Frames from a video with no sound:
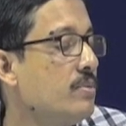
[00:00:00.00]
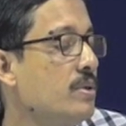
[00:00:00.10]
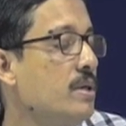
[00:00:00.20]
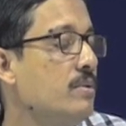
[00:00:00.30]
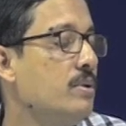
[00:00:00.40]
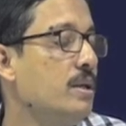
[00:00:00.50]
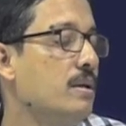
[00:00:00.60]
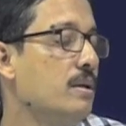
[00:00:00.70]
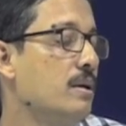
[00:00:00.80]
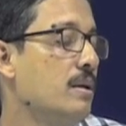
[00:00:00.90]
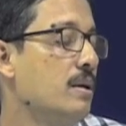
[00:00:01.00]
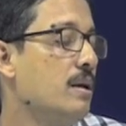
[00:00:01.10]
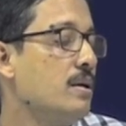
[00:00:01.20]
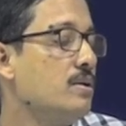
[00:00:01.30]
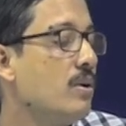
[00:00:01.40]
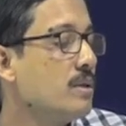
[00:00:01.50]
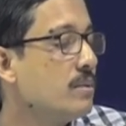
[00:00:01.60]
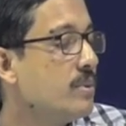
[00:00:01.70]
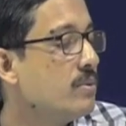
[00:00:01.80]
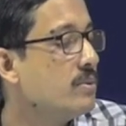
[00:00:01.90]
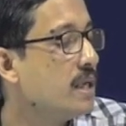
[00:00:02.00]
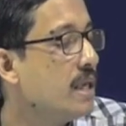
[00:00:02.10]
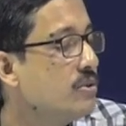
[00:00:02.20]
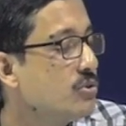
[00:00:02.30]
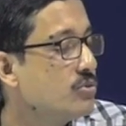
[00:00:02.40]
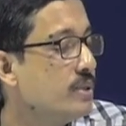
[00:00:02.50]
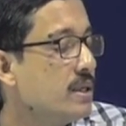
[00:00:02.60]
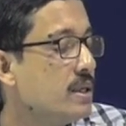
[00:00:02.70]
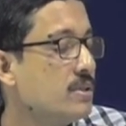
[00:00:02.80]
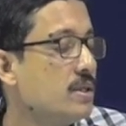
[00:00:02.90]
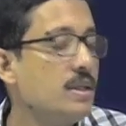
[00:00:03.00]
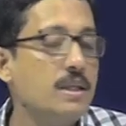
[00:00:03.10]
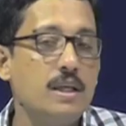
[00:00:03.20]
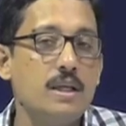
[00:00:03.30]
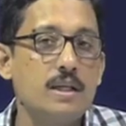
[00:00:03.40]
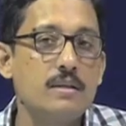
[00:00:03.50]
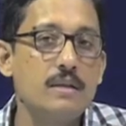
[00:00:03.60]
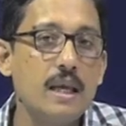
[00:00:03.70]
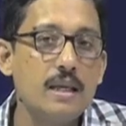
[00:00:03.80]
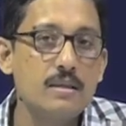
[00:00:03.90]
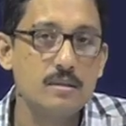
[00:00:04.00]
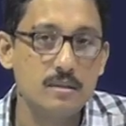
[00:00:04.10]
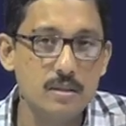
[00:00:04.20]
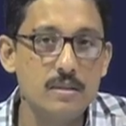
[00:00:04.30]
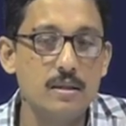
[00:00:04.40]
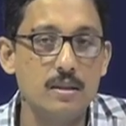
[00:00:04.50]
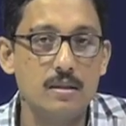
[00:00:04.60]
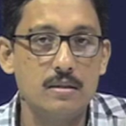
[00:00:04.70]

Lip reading: We talked about instrumentation in a great detail.